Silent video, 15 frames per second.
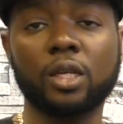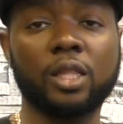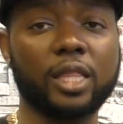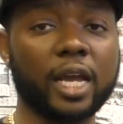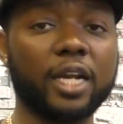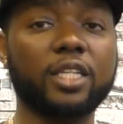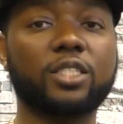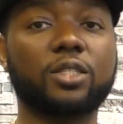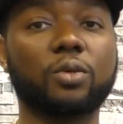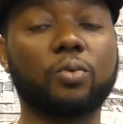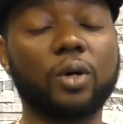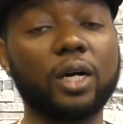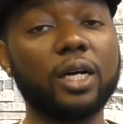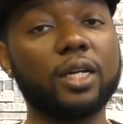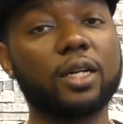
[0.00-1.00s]
that is the
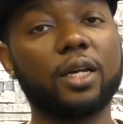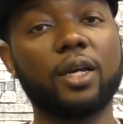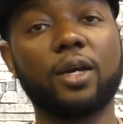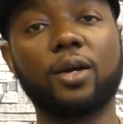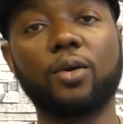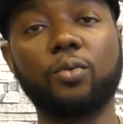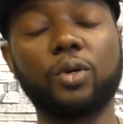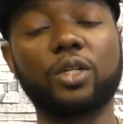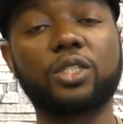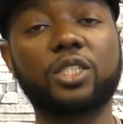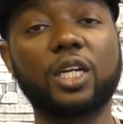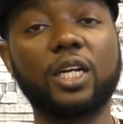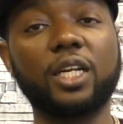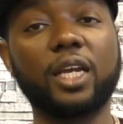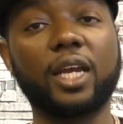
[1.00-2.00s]
what. We're
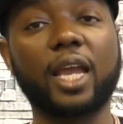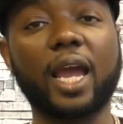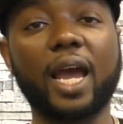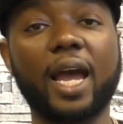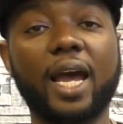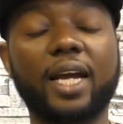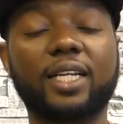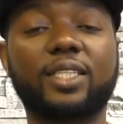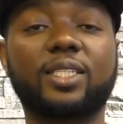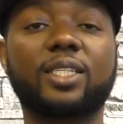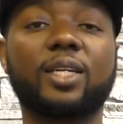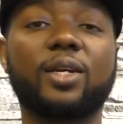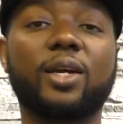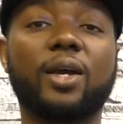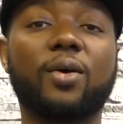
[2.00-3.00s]
studying Acts.
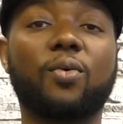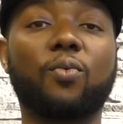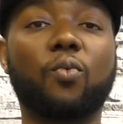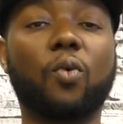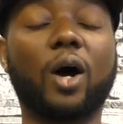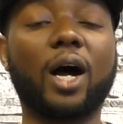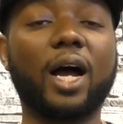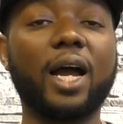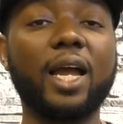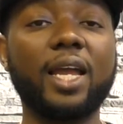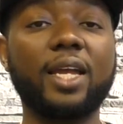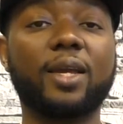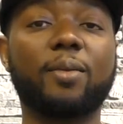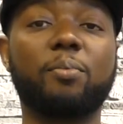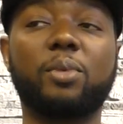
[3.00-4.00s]

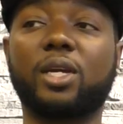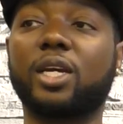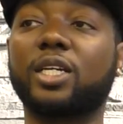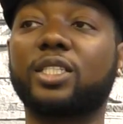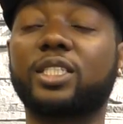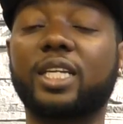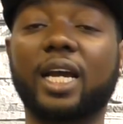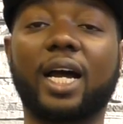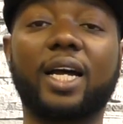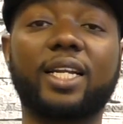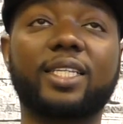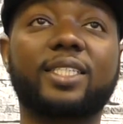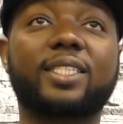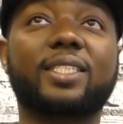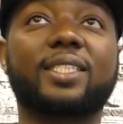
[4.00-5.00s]
Why? Because God
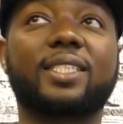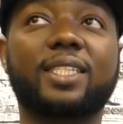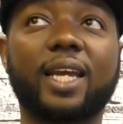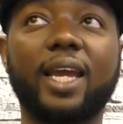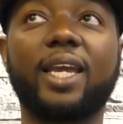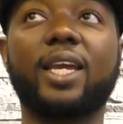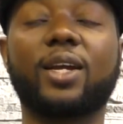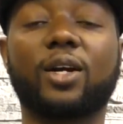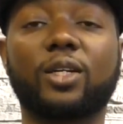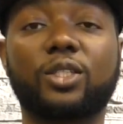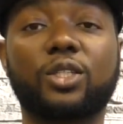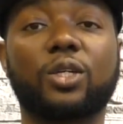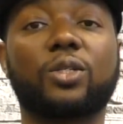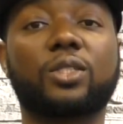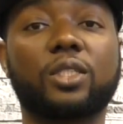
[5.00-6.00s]
is taking our
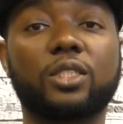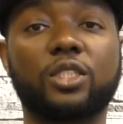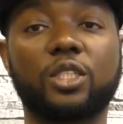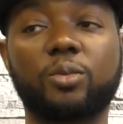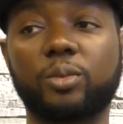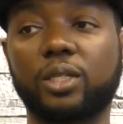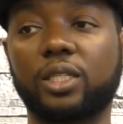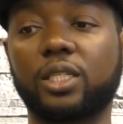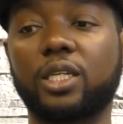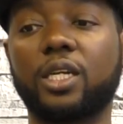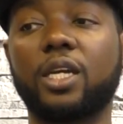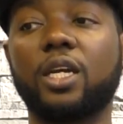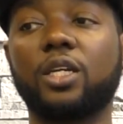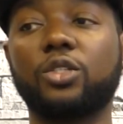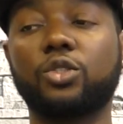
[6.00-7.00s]
church
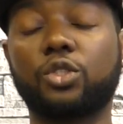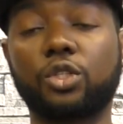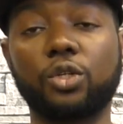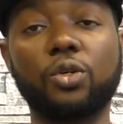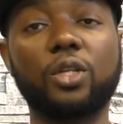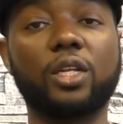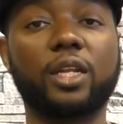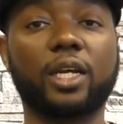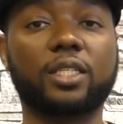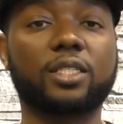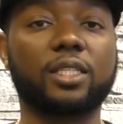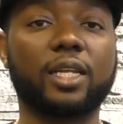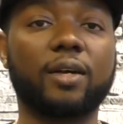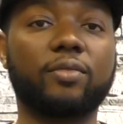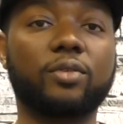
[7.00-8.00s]
legitimately to the
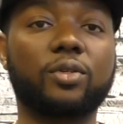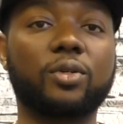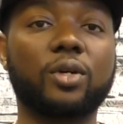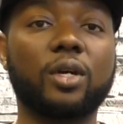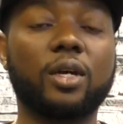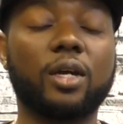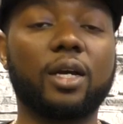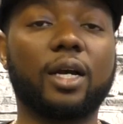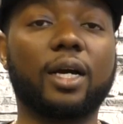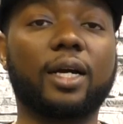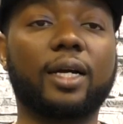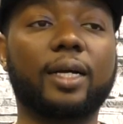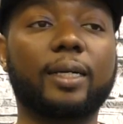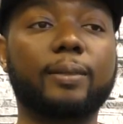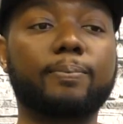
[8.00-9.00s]
next level.
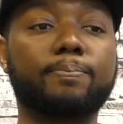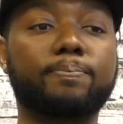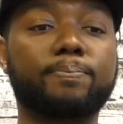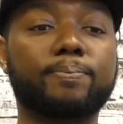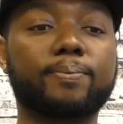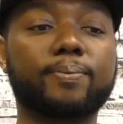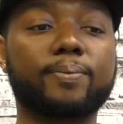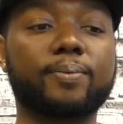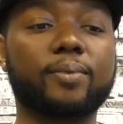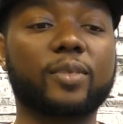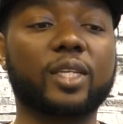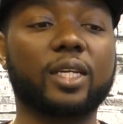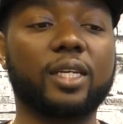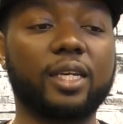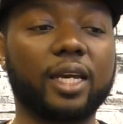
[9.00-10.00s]
Um,
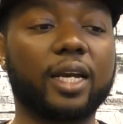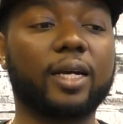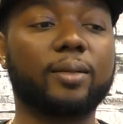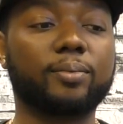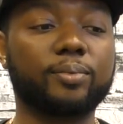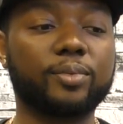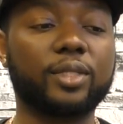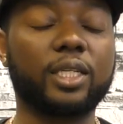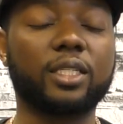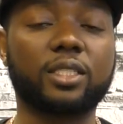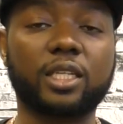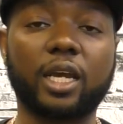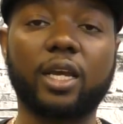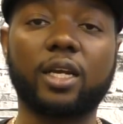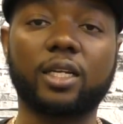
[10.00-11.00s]
yeah, he is
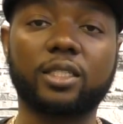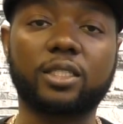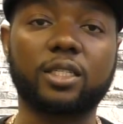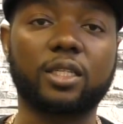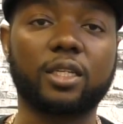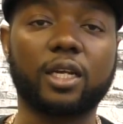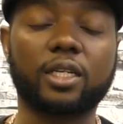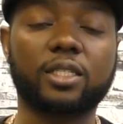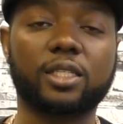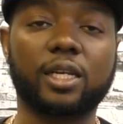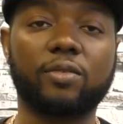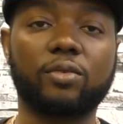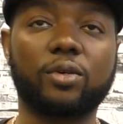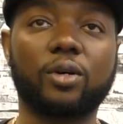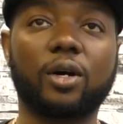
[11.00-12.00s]
taking us to the next
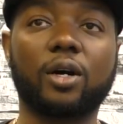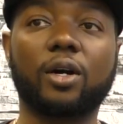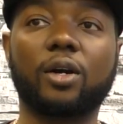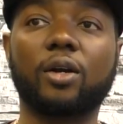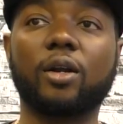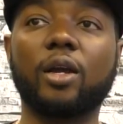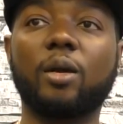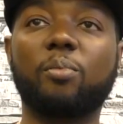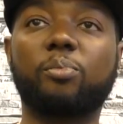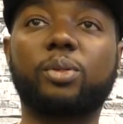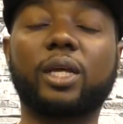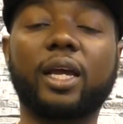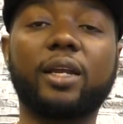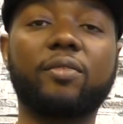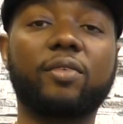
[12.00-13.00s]
level. Our
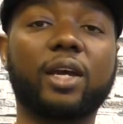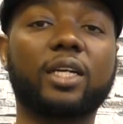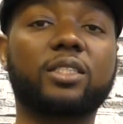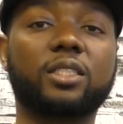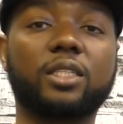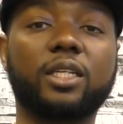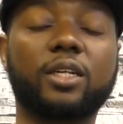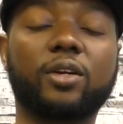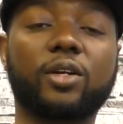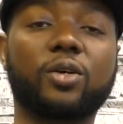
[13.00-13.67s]
plan of action here at